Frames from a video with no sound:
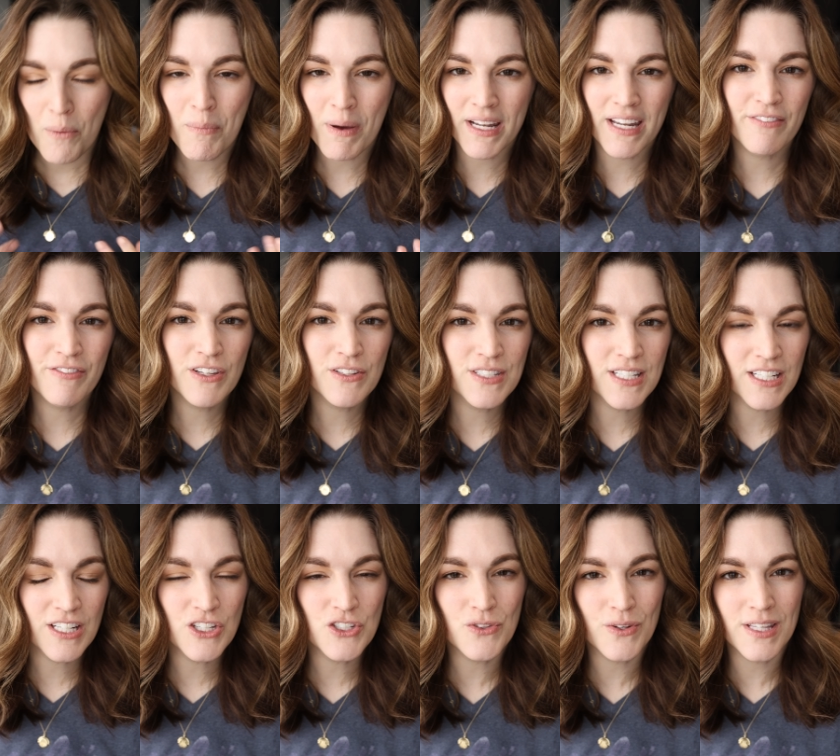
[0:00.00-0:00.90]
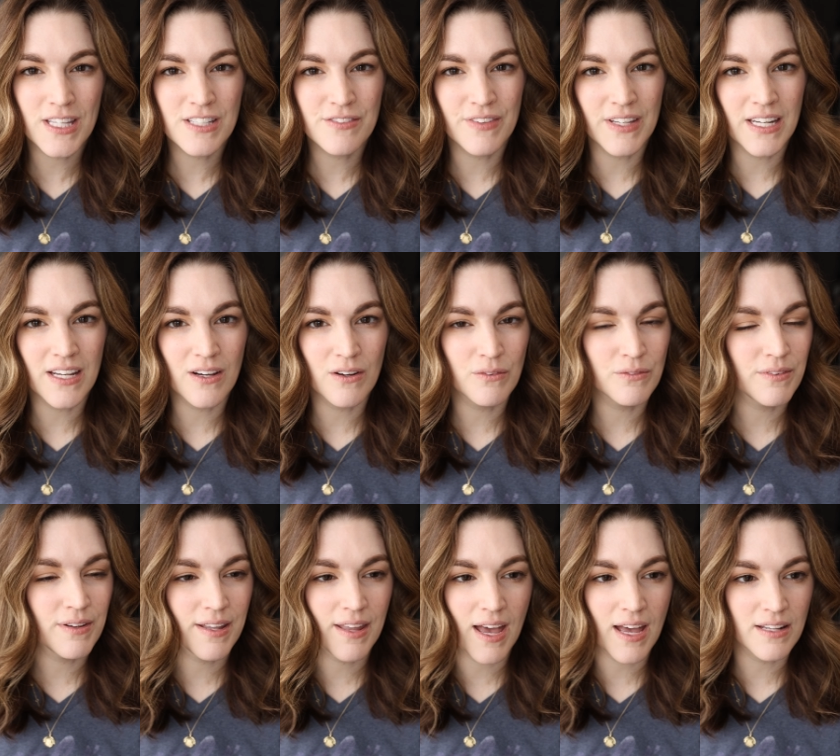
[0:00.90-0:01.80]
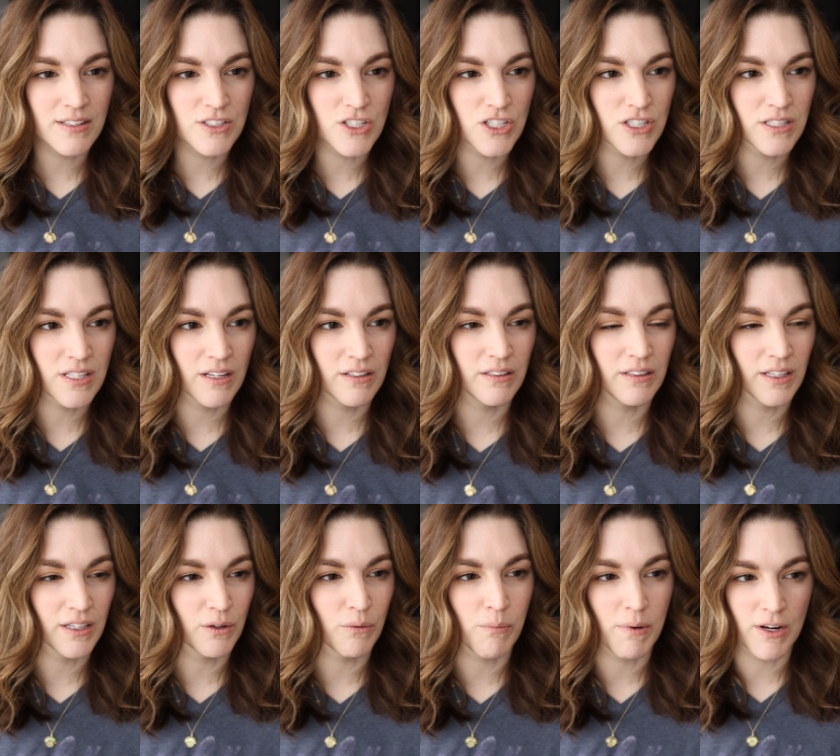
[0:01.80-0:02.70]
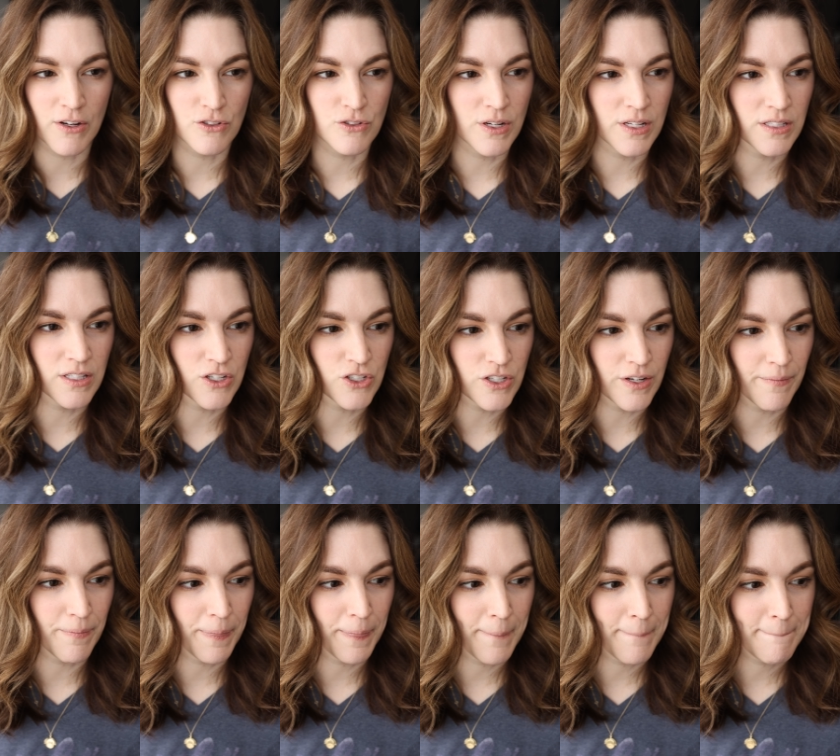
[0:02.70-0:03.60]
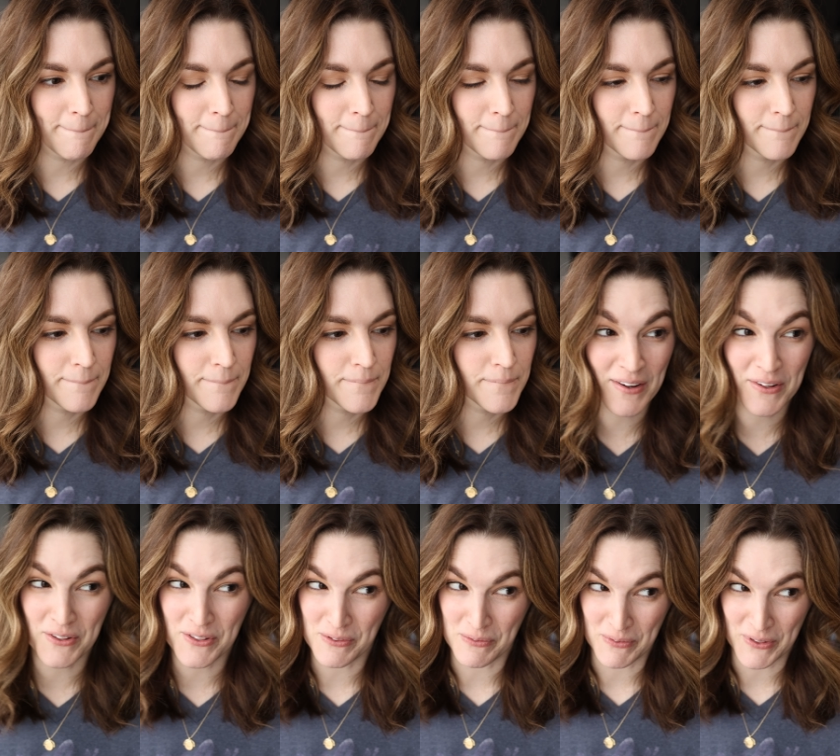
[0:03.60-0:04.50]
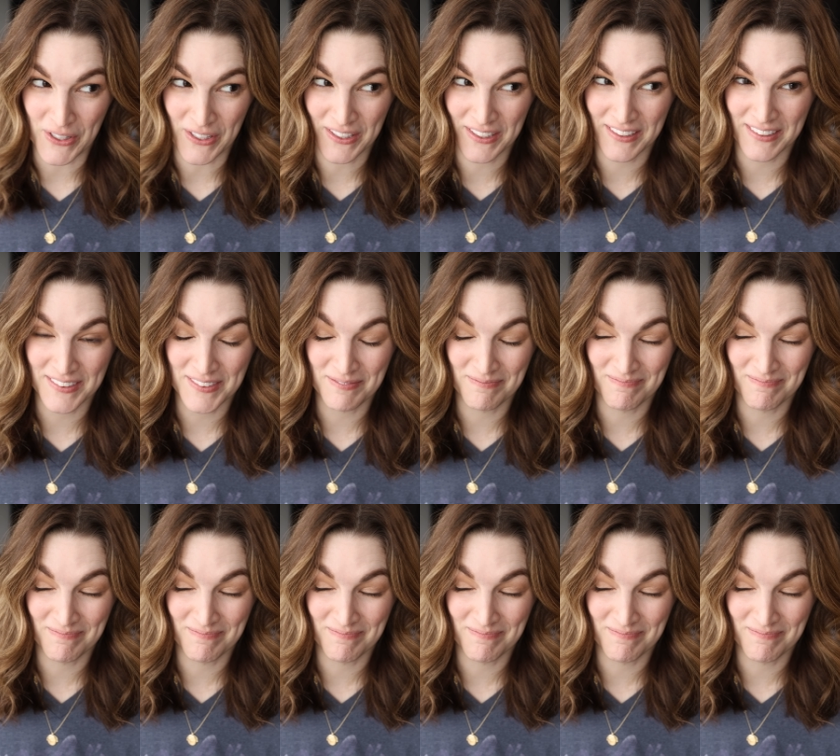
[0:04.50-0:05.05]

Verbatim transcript: but if you did enjoy this video, and that just sounded like a weird transition. That doesn't work.